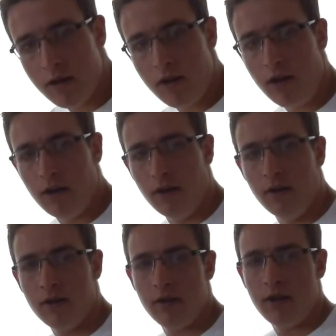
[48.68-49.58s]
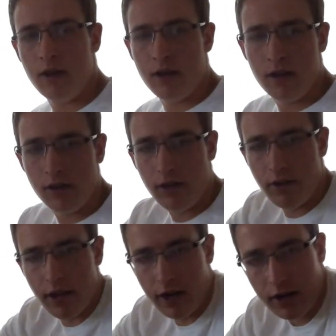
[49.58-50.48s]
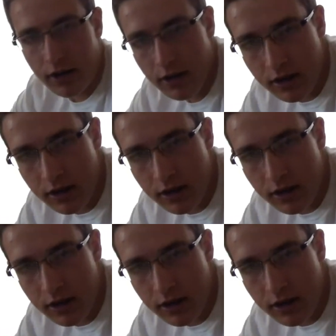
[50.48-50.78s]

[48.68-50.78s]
Oh, hello there.